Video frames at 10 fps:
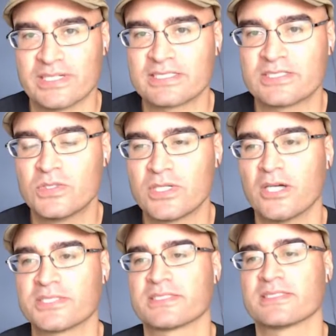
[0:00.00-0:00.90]
too
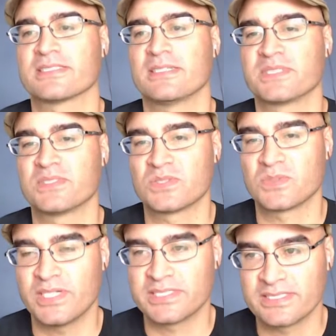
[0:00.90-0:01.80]
cautious in some
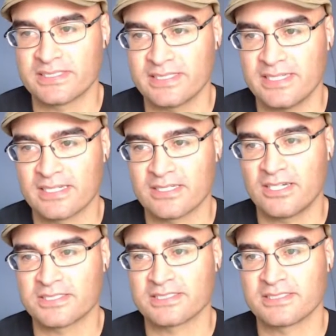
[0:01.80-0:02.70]
situations and not
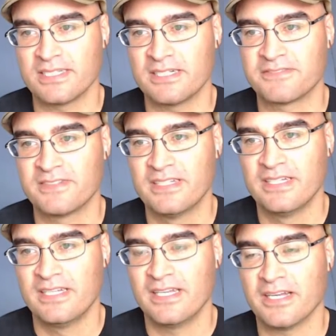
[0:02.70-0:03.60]
cautious enough
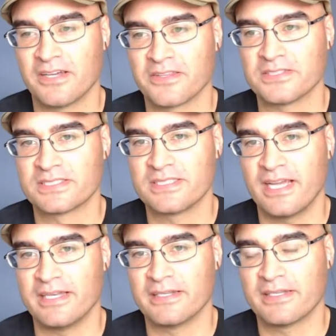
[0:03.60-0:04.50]
in others.
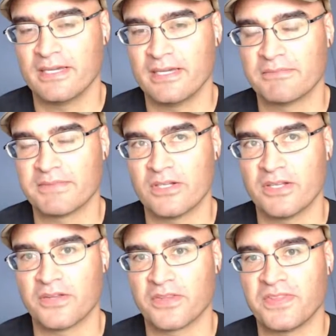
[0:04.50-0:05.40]
And,
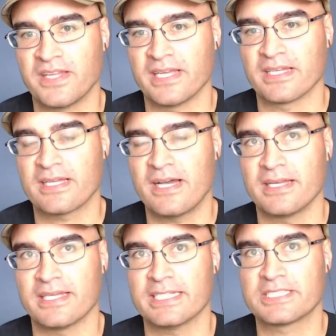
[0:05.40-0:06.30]
another thing that kind
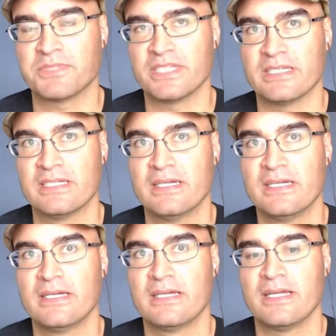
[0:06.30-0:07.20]
of gets me
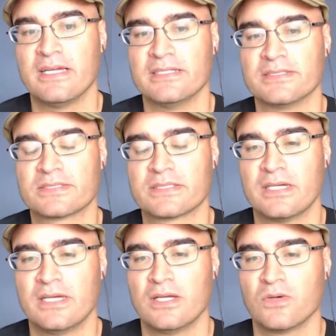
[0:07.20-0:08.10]
is
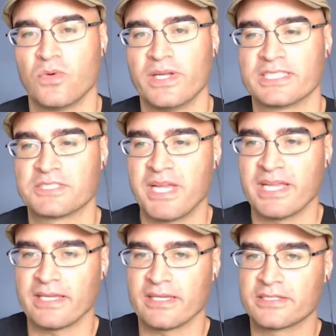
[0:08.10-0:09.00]
when it's
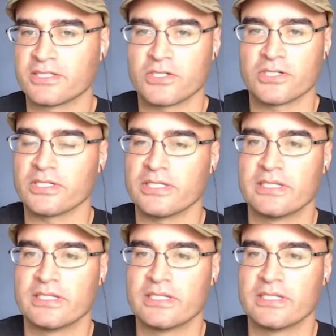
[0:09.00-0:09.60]
making a turn,